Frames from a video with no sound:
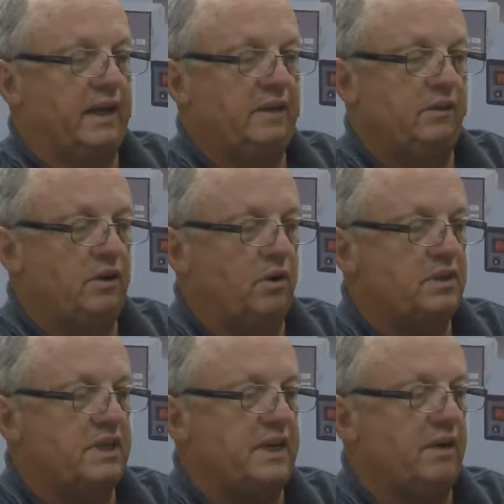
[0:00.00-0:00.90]
And you'll
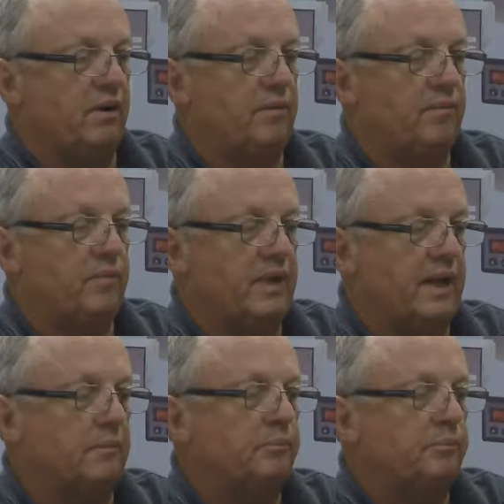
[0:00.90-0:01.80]
notice here
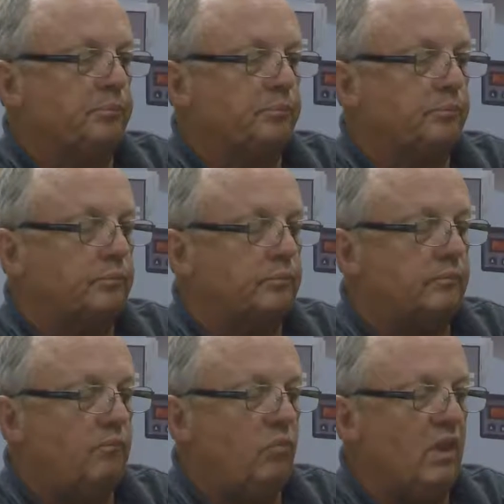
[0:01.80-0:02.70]
that
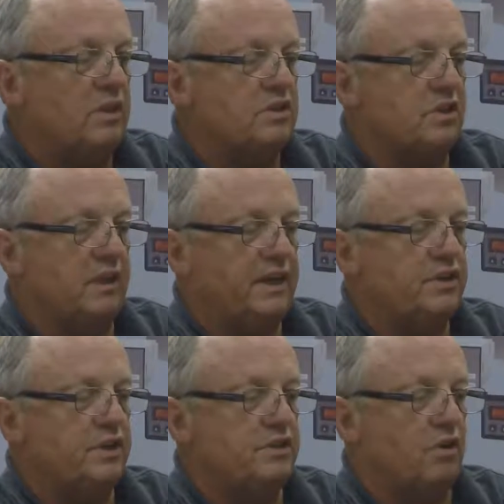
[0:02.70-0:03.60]
the
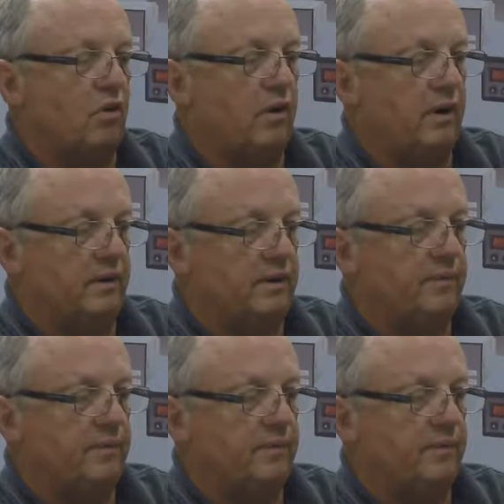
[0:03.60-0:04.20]
selections are